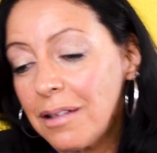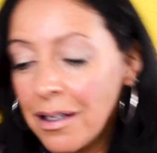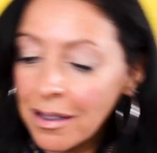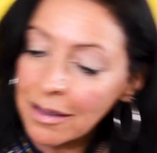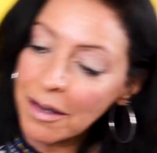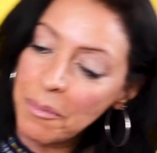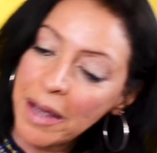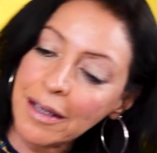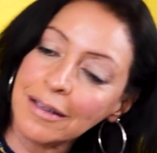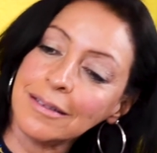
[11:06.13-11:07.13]
and it'll come
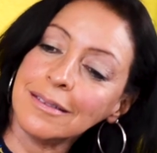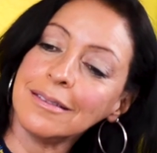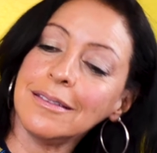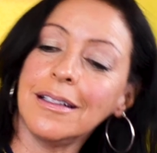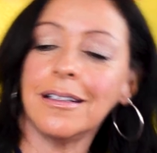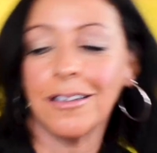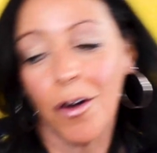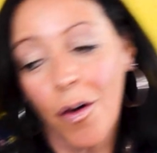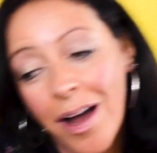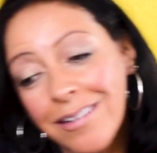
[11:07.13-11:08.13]
back in.
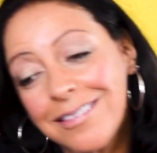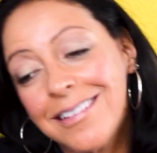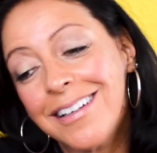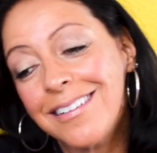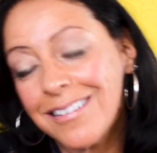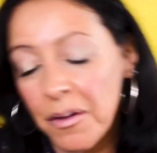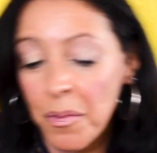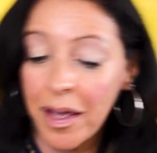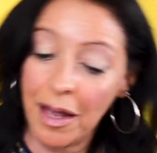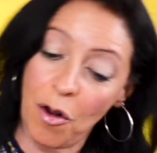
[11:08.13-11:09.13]
It'll go out and it'll come
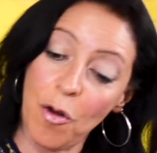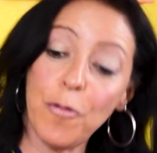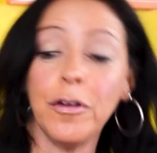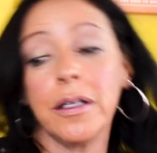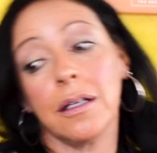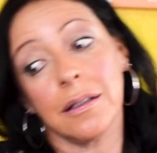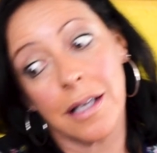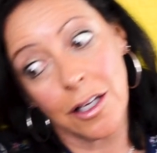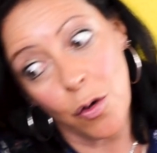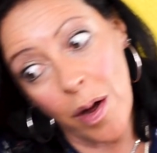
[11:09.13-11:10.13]
back in. Hopefully it'll
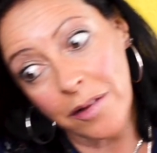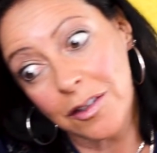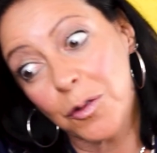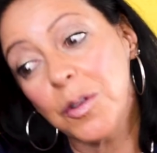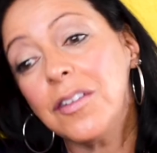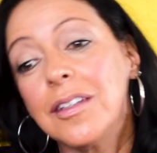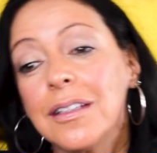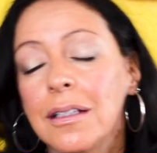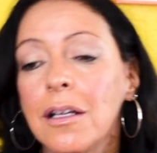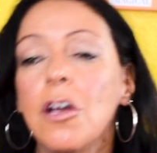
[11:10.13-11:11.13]
take you out there with
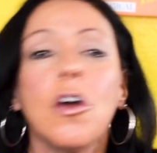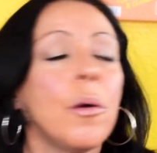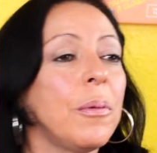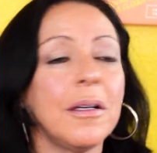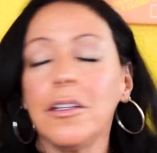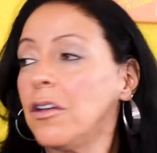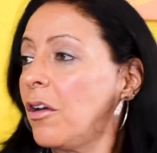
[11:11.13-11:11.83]
it. But, you